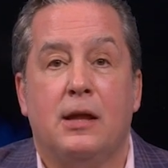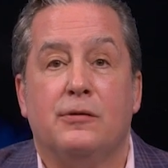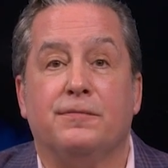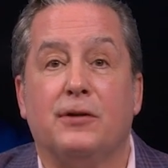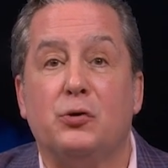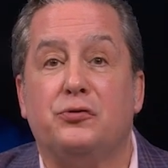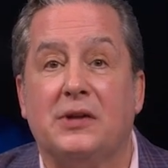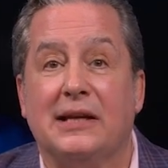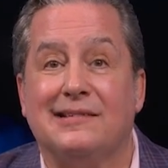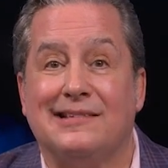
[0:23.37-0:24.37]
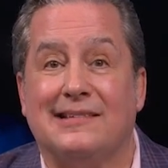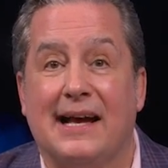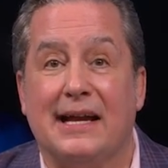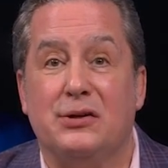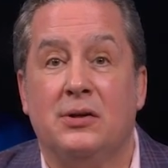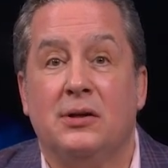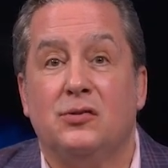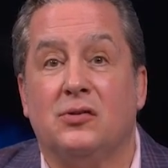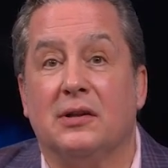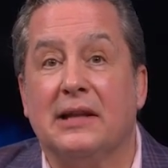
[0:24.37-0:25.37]
FlowState is designed
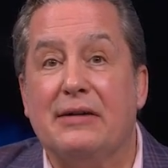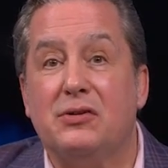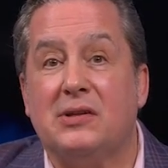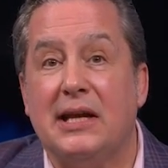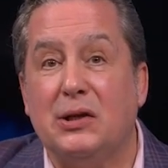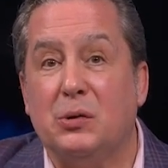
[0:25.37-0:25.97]
to levitate